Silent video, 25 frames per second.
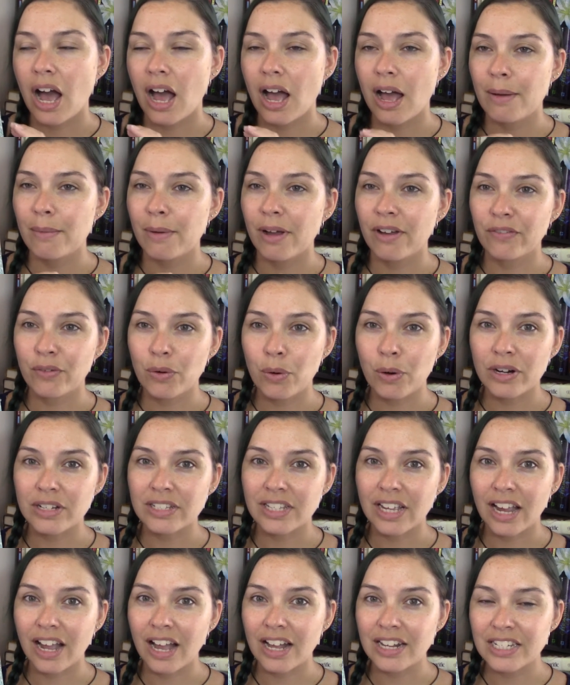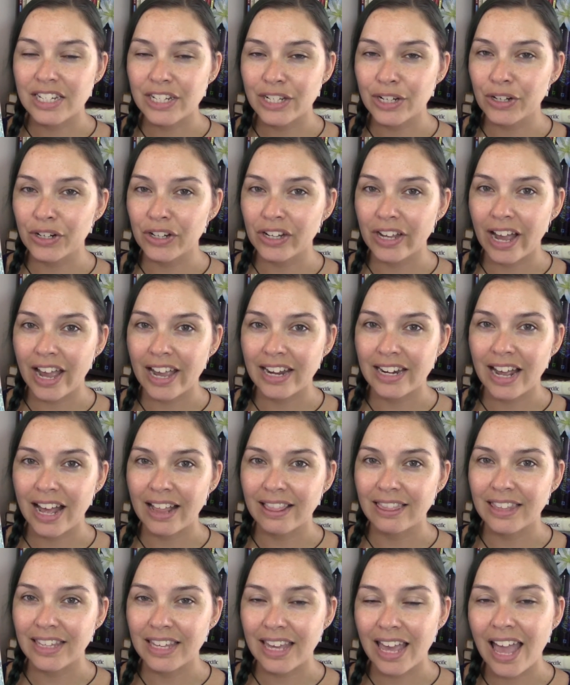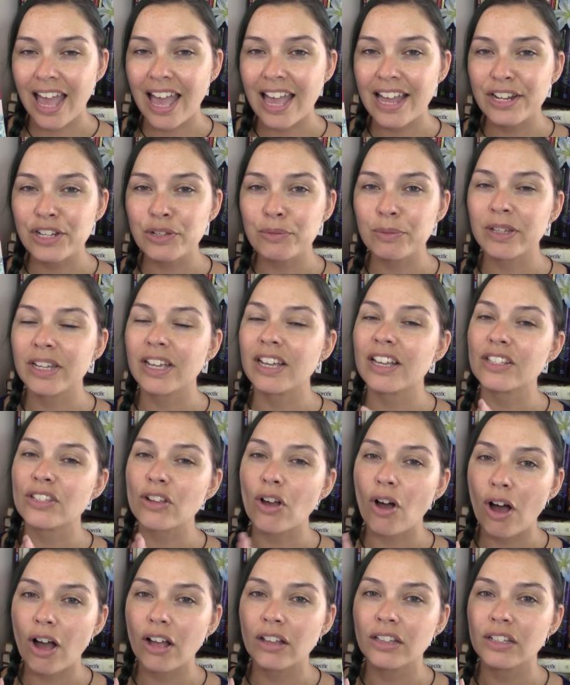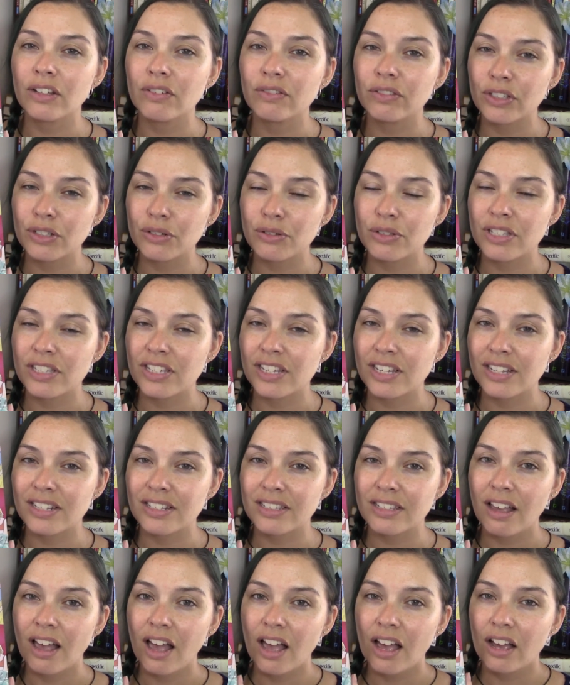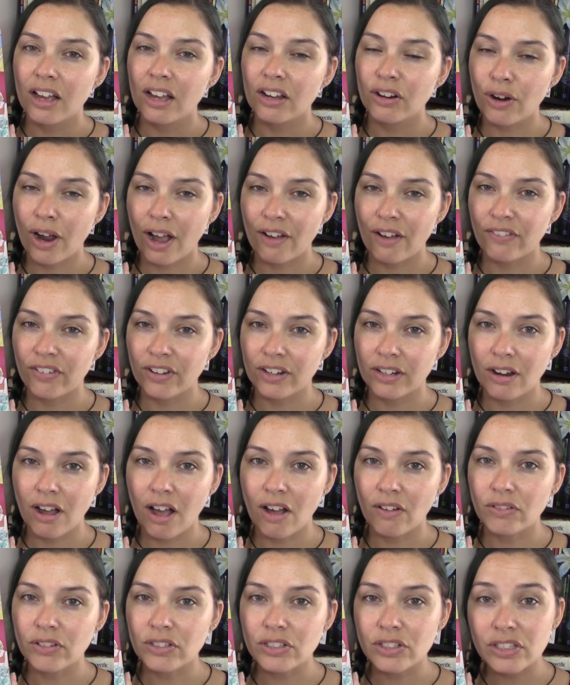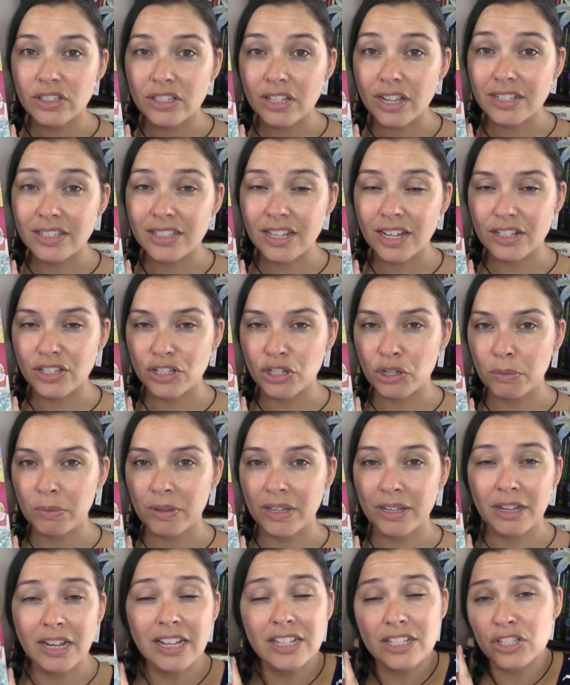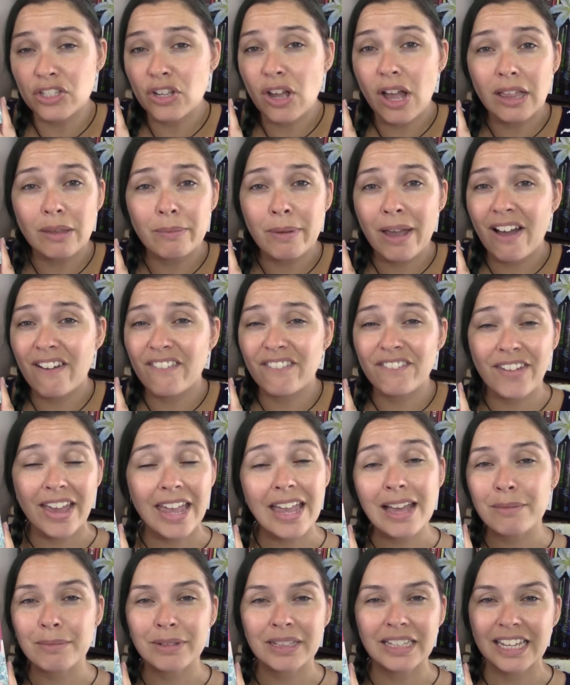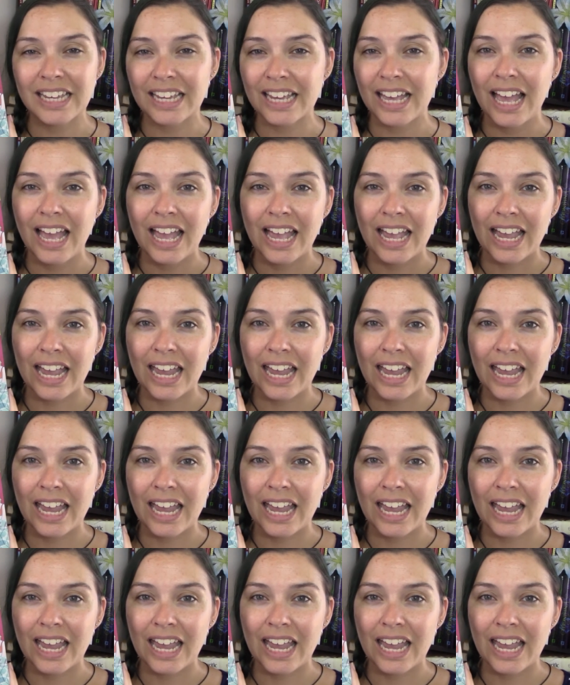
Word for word: Um, of course, I got teary-eyed at the end because all of Lucy's graphic novels does that to me because it's all about family.